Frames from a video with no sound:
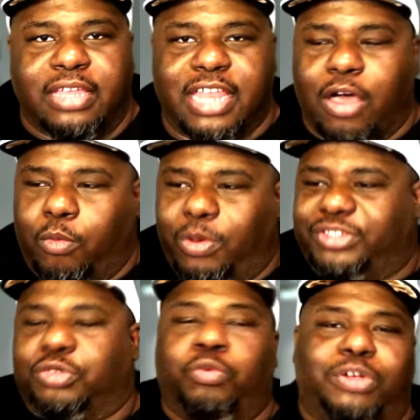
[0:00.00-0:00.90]
Now,
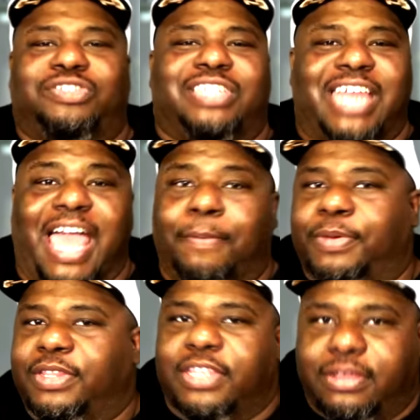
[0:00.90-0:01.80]
what's the worst that could happen
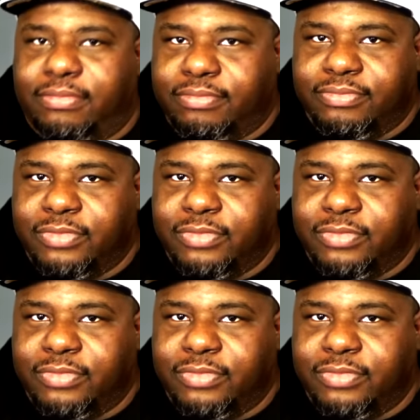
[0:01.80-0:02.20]
to them?